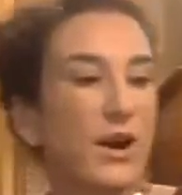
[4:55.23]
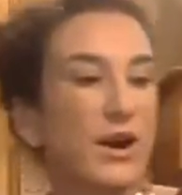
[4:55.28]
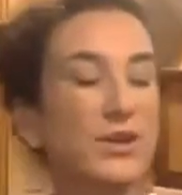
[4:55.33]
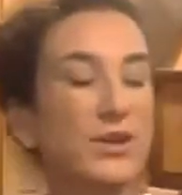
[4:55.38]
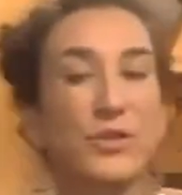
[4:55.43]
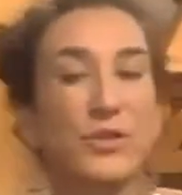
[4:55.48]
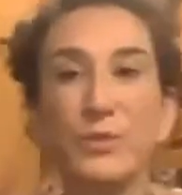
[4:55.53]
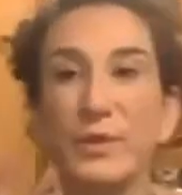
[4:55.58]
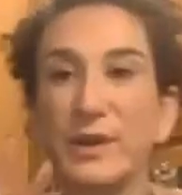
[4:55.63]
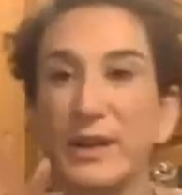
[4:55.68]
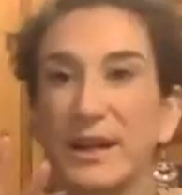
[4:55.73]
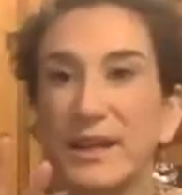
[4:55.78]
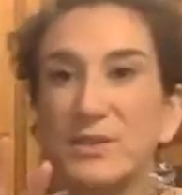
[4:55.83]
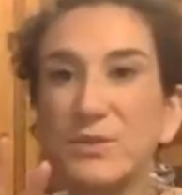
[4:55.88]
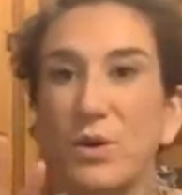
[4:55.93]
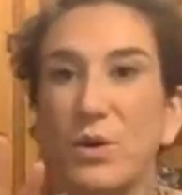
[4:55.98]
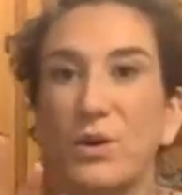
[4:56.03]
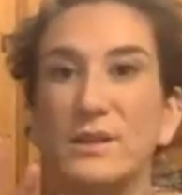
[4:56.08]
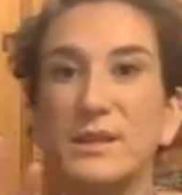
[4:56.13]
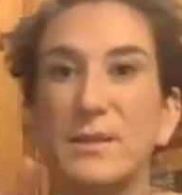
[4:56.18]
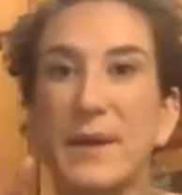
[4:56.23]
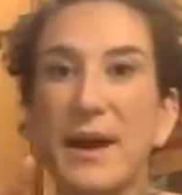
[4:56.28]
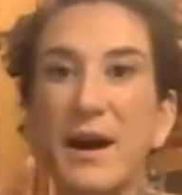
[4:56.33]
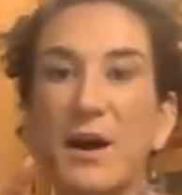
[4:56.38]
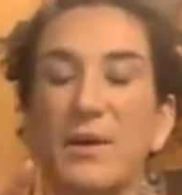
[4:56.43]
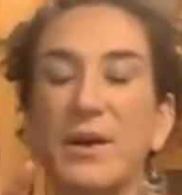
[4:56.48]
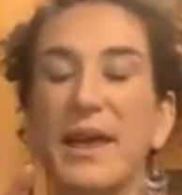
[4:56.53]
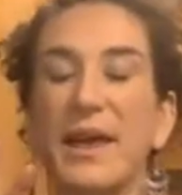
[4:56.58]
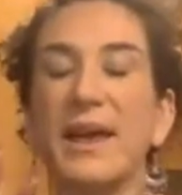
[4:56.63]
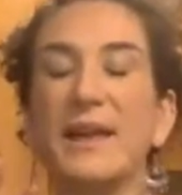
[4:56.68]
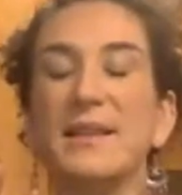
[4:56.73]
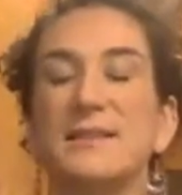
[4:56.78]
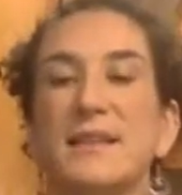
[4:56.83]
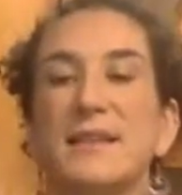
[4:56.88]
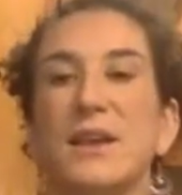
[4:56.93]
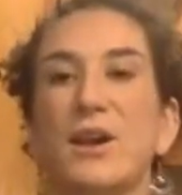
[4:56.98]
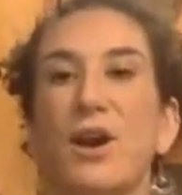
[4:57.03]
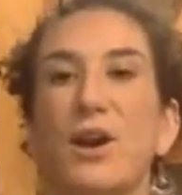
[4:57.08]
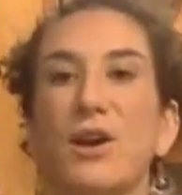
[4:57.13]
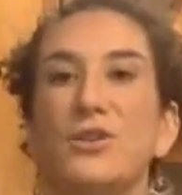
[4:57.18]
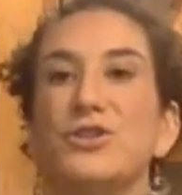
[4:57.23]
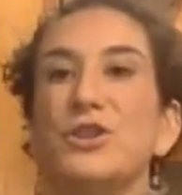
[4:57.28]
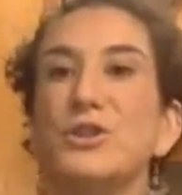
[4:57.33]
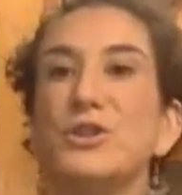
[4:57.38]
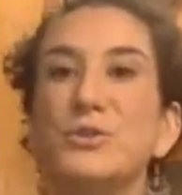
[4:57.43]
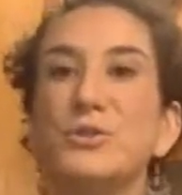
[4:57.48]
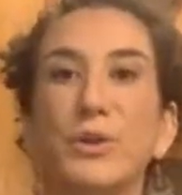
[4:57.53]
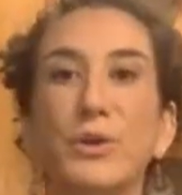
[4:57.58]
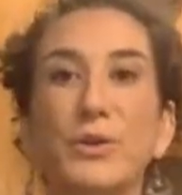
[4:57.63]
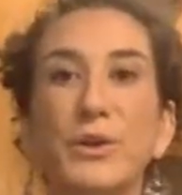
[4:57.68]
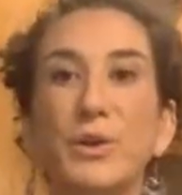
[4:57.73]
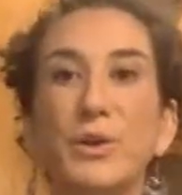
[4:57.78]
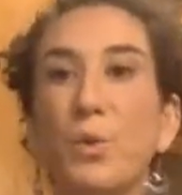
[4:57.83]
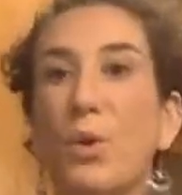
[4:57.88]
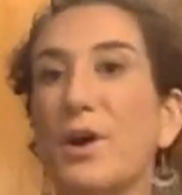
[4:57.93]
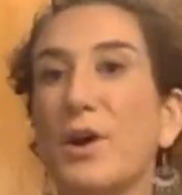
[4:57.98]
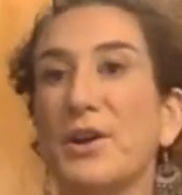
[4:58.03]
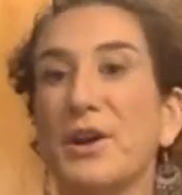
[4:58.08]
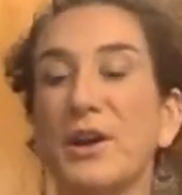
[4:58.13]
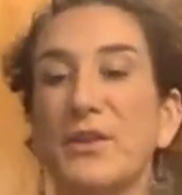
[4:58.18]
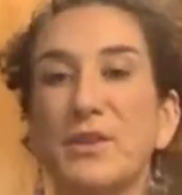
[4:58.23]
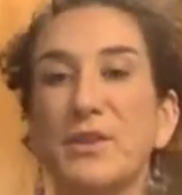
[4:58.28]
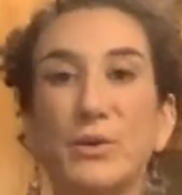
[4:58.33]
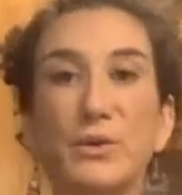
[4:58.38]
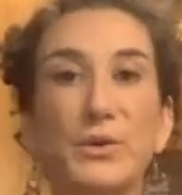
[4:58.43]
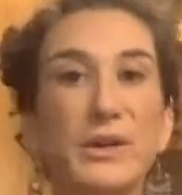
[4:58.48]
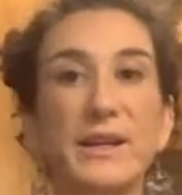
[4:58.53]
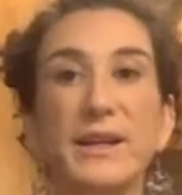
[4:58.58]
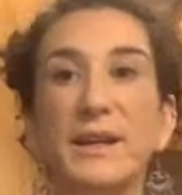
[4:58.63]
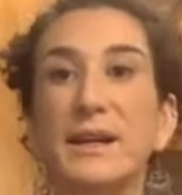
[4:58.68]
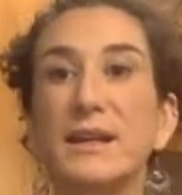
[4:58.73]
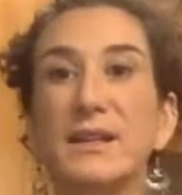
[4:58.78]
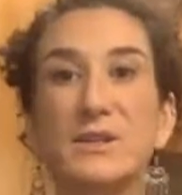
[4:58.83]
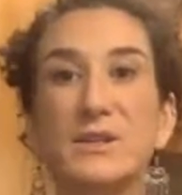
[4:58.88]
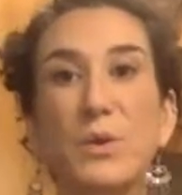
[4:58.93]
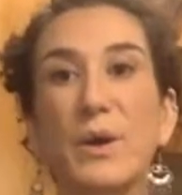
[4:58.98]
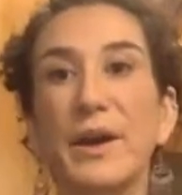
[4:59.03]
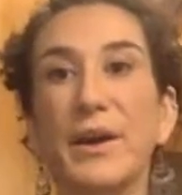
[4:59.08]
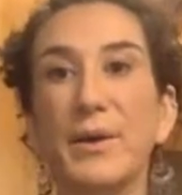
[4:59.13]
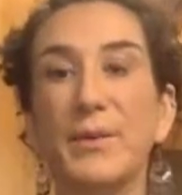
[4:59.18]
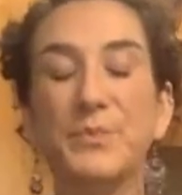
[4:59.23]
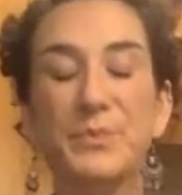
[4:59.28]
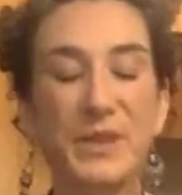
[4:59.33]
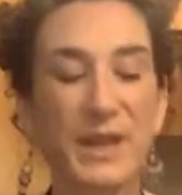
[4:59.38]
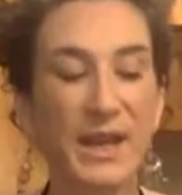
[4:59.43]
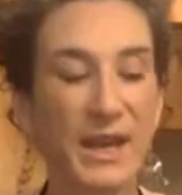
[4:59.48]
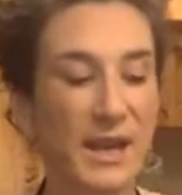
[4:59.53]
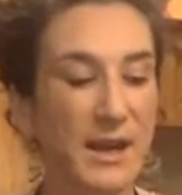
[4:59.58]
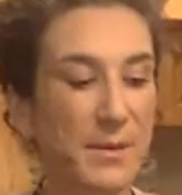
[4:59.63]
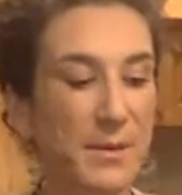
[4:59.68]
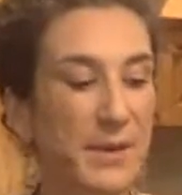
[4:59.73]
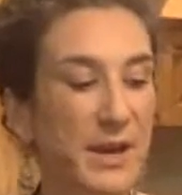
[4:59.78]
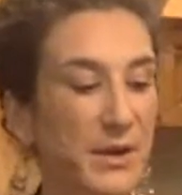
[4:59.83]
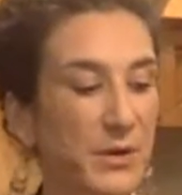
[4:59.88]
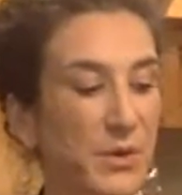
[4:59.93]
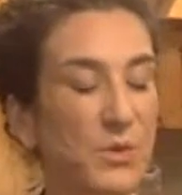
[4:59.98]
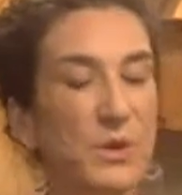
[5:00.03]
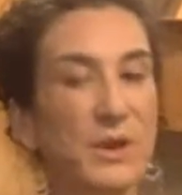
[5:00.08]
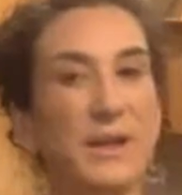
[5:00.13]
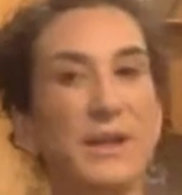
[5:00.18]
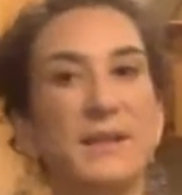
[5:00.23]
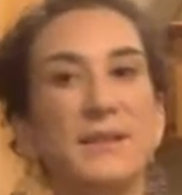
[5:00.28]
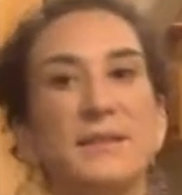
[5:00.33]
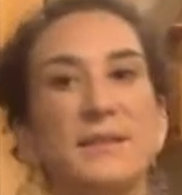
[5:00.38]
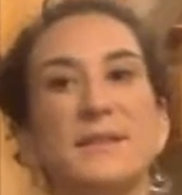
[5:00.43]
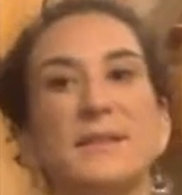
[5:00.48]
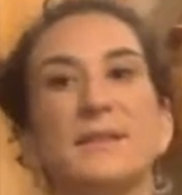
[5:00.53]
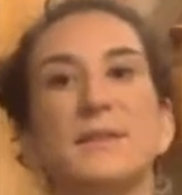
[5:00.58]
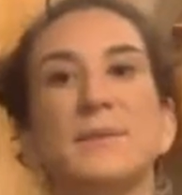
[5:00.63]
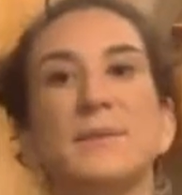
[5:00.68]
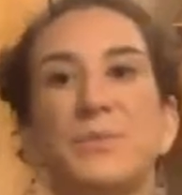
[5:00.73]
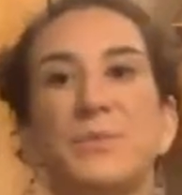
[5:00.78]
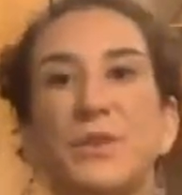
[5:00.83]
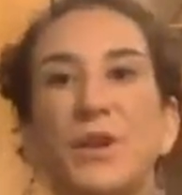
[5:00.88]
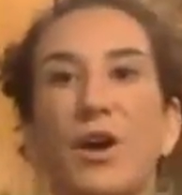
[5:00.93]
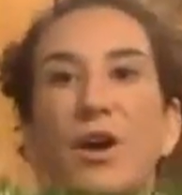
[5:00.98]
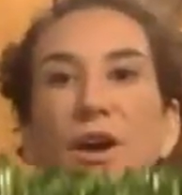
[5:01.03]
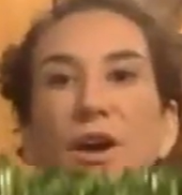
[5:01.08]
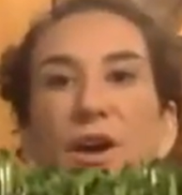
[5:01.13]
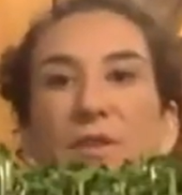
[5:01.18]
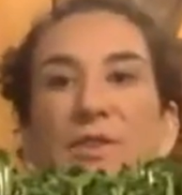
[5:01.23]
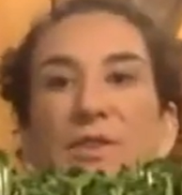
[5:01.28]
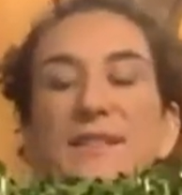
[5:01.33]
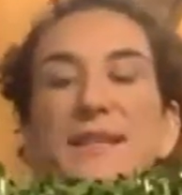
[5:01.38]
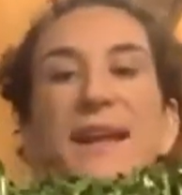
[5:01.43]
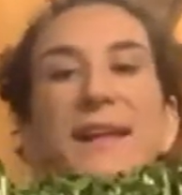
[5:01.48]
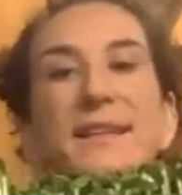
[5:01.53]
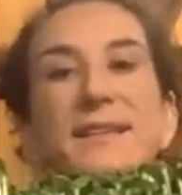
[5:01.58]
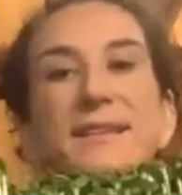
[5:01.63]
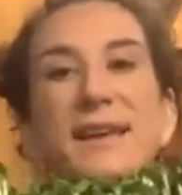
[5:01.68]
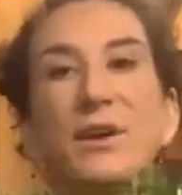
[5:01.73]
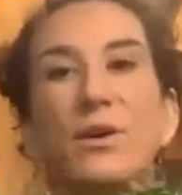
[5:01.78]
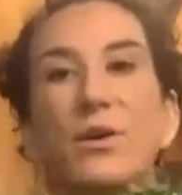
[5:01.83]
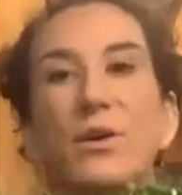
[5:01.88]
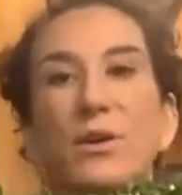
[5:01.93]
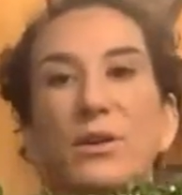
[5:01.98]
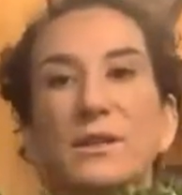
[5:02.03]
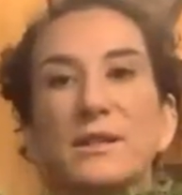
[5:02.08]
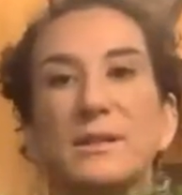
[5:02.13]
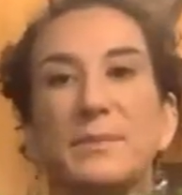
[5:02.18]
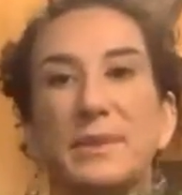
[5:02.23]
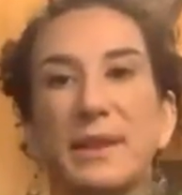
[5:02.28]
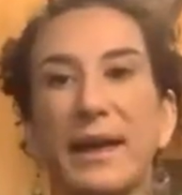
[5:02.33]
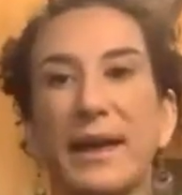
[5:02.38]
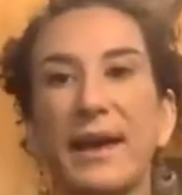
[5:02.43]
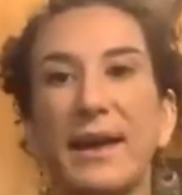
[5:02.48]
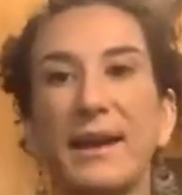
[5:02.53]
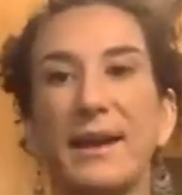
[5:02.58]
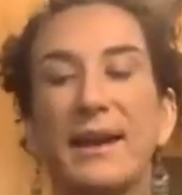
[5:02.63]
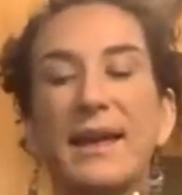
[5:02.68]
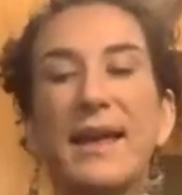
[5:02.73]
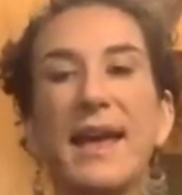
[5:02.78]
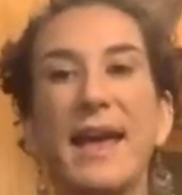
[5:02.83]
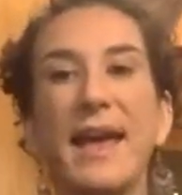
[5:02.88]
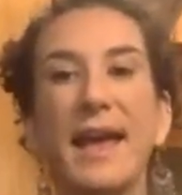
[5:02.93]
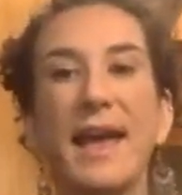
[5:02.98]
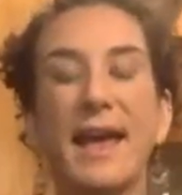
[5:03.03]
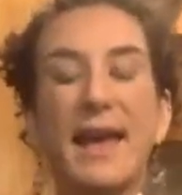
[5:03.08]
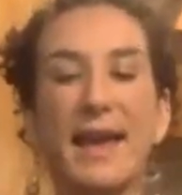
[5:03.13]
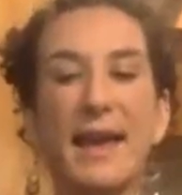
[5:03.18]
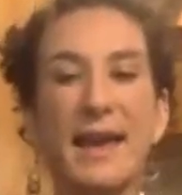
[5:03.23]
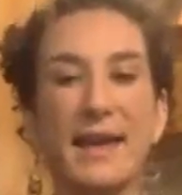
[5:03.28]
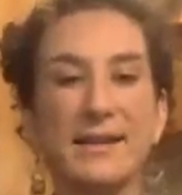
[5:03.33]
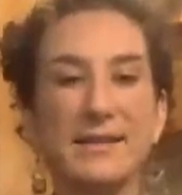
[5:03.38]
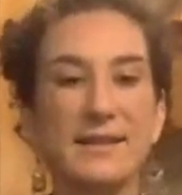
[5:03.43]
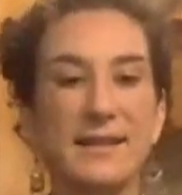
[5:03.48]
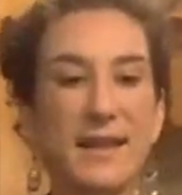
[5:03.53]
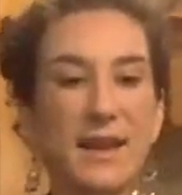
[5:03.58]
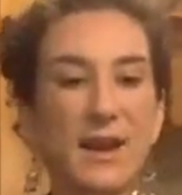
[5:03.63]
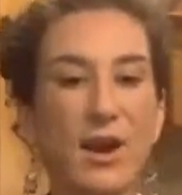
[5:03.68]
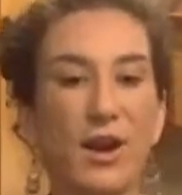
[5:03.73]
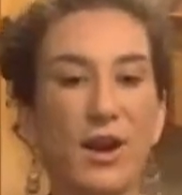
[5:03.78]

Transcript: are three days old about, and they are just grown in water. They don't need any soil. Microgreens are the ten day old plant, and they